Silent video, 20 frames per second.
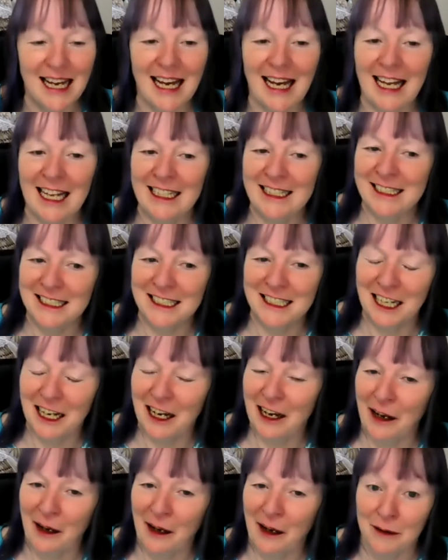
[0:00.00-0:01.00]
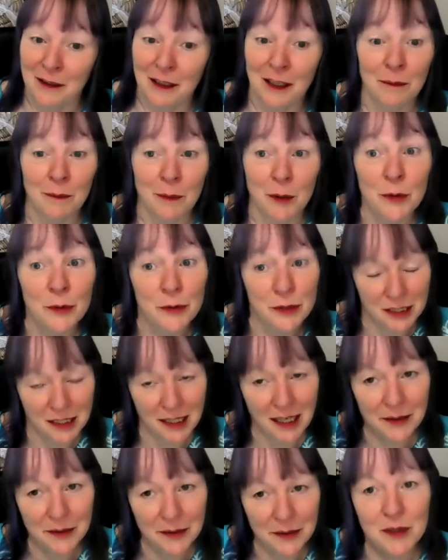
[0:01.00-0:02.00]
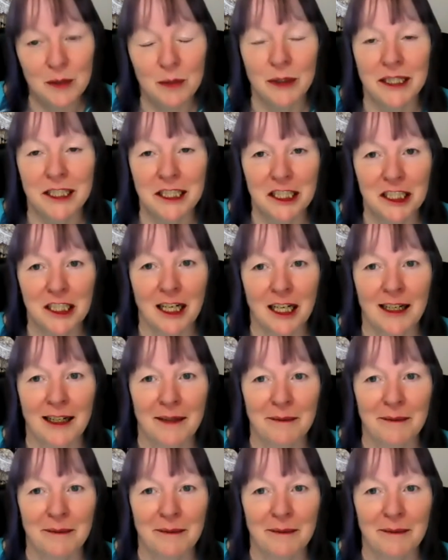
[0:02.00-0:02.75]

and the moon's nodes, which